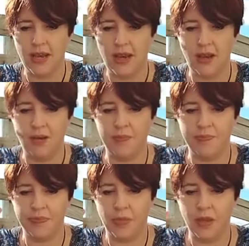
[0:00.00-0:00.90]

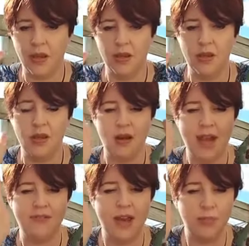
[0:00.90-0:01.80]

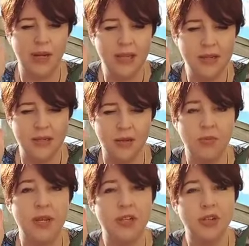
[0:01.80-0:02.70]
have our blinkers on,
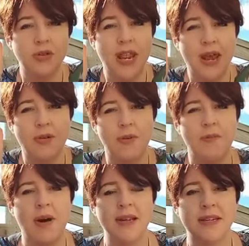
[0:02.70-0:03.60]
be too
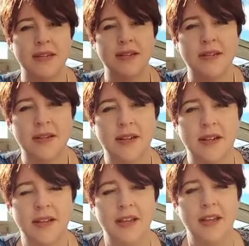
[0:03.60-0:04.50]
narrow-minded,
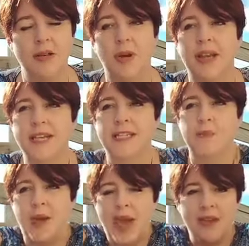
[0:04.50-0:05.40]
but
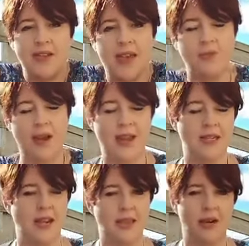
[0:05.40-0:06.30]
expand that
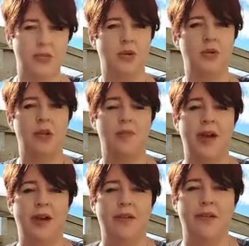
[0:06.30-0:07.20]
radar that I was talking
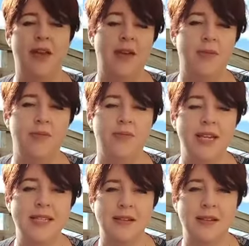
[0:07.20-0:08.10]
about
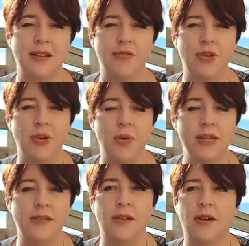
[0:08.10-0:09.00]
recently, a few
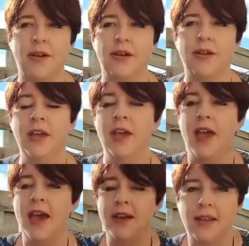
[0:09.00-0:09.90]
weeks ago,
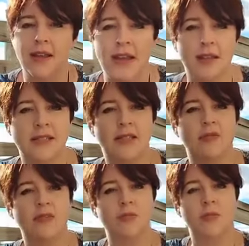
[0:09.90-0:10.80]
and letting
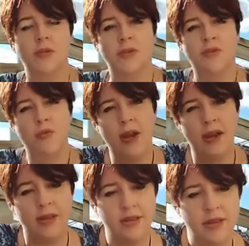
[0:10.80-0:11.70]
ourselves move
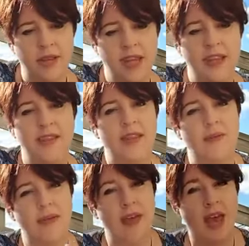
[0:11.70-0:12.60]
with
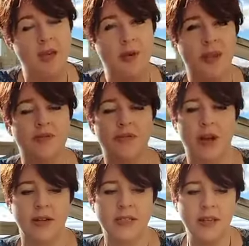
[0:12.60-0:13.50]
the ebb and the
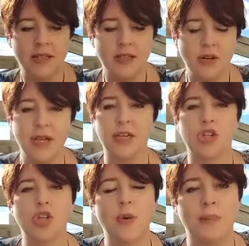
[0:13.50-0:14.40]
flow. So let's not get
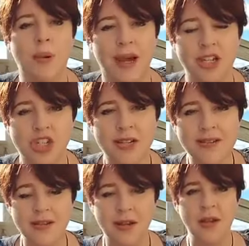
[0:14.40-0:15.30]
too
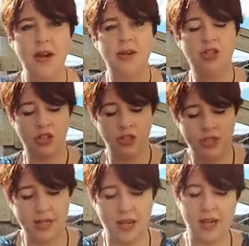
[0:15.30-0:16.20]
impatient on
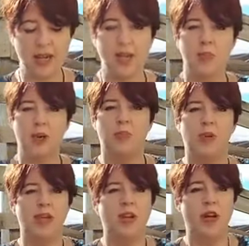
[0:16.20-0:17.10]
Tuesday, but
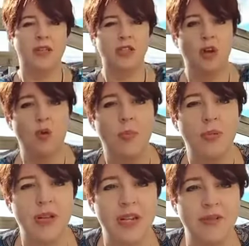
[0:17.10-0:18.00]
be as
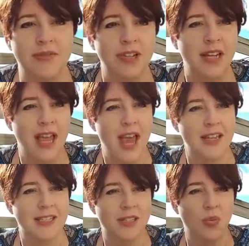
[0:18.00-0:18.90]
cooperative
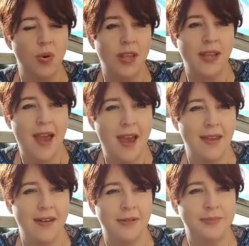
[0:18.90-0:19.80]
as we
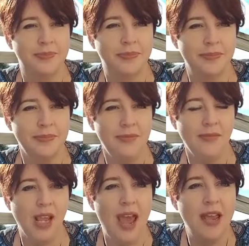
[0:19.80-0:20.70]
can.
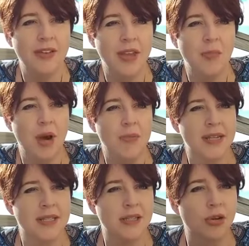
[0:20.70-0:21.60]
And there might be
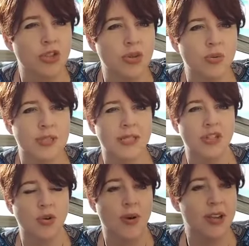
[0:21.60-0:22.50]
a social
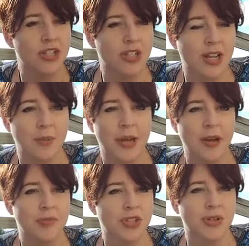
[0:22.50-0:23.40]
situation coming
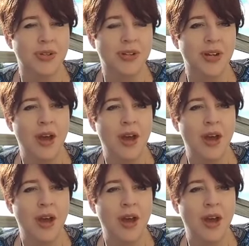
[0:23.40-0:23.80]
up too